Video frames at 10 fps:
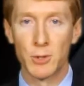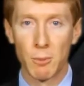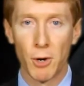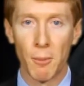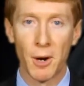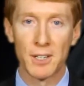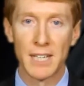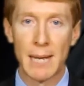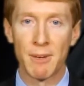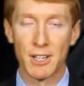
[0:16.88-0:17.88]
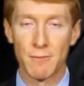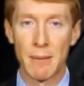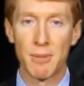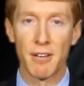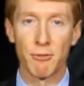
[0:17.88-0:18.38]
to Apartment Market Dynamics
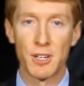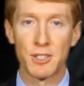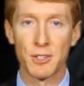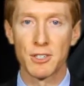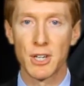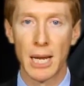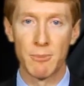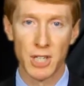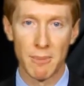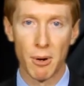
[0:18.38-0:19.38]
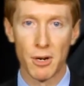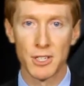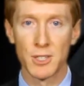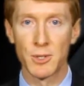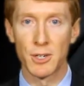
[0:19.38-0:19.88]
from MPF Research. I'm Jay
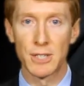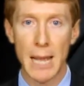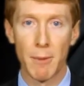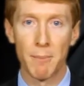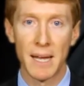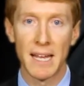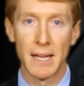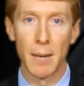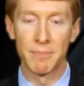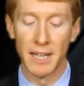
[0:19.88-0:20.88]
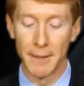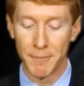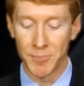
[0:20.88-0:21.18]
Parsons with your Tampa Bay update.